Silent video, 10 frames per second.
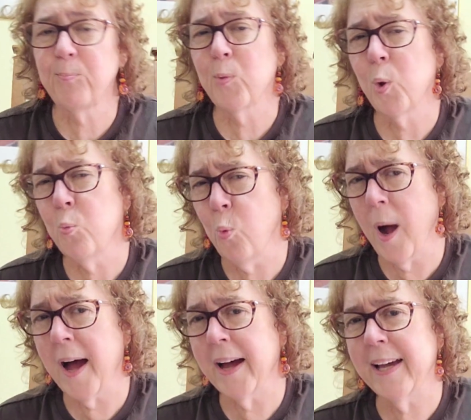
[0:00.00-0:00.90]

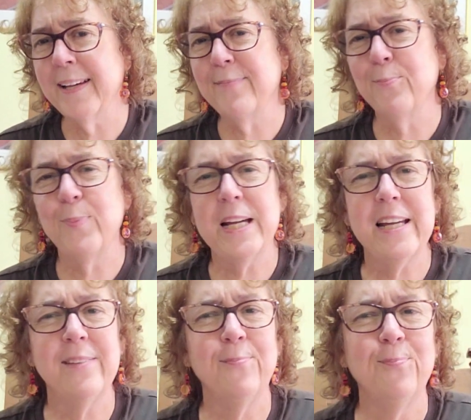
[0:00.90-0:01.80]
why
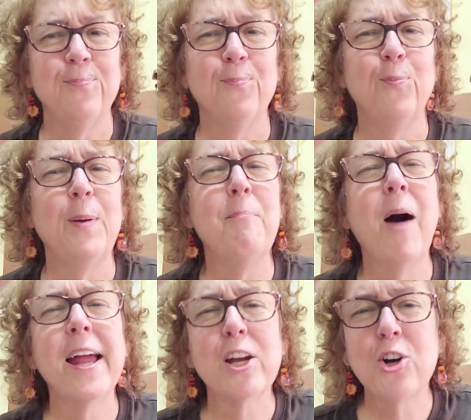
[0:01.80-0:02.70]
we
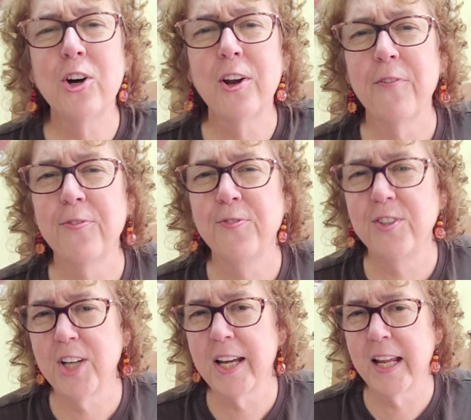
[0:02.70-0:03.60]
could have
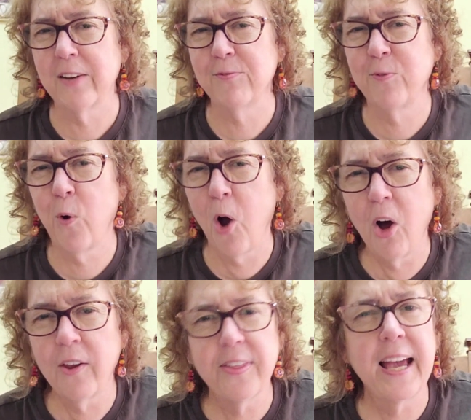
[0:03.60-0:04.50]
done it for
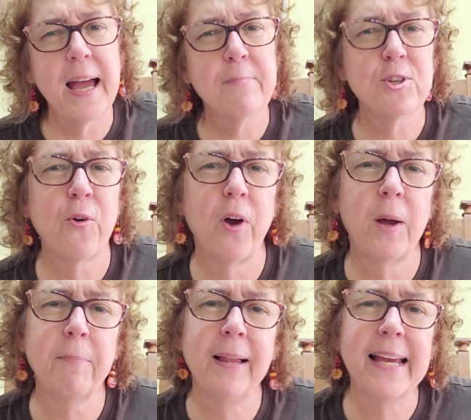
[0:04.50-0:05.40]
all of the games on our
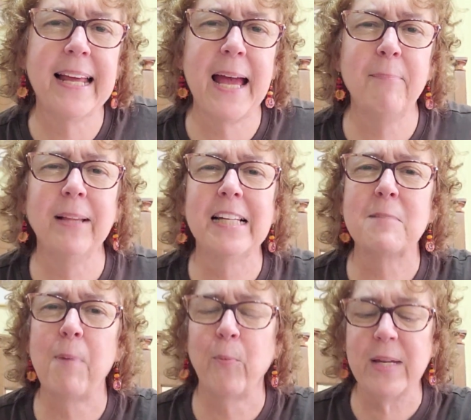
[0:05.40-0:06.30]
unplayed game
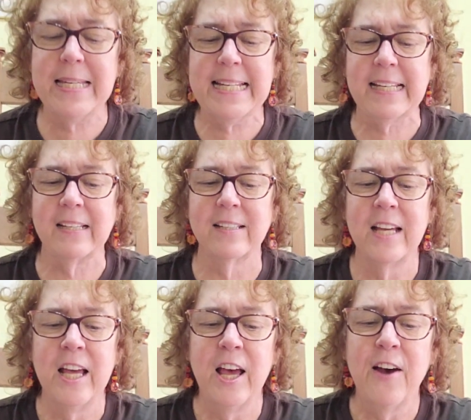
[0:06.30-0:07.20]
list, but we didn't.
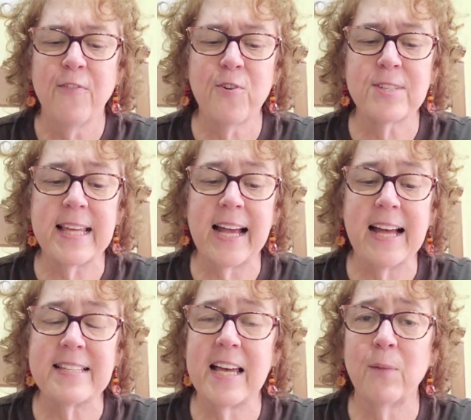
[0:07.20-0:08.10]
First thing
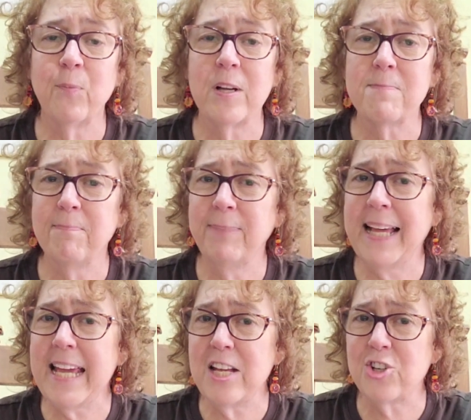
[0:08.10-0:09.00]
I said was
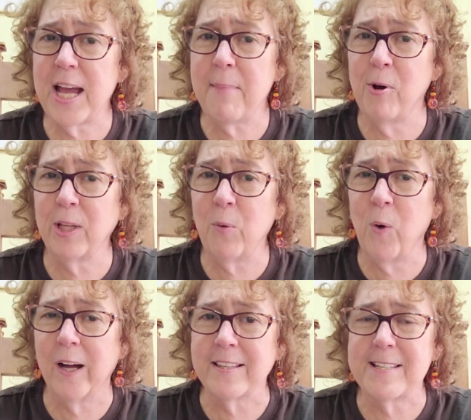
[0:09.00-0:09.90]
play each game only
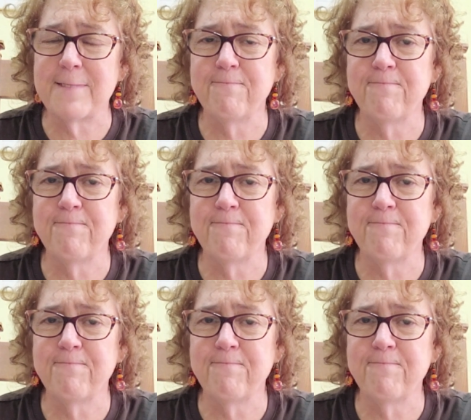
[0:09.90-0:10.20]
once.